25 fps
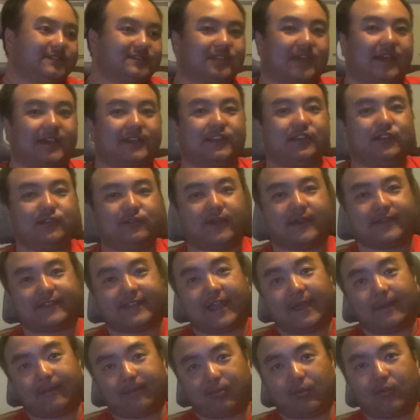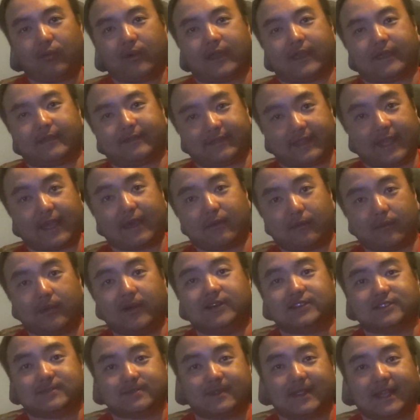I knew at that point that
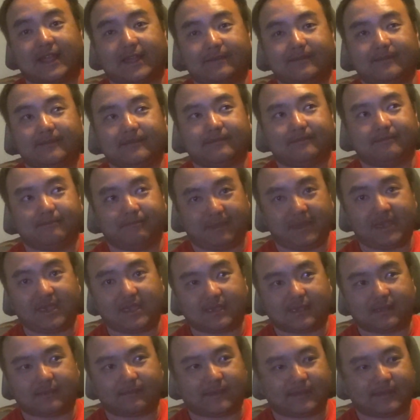was plan B.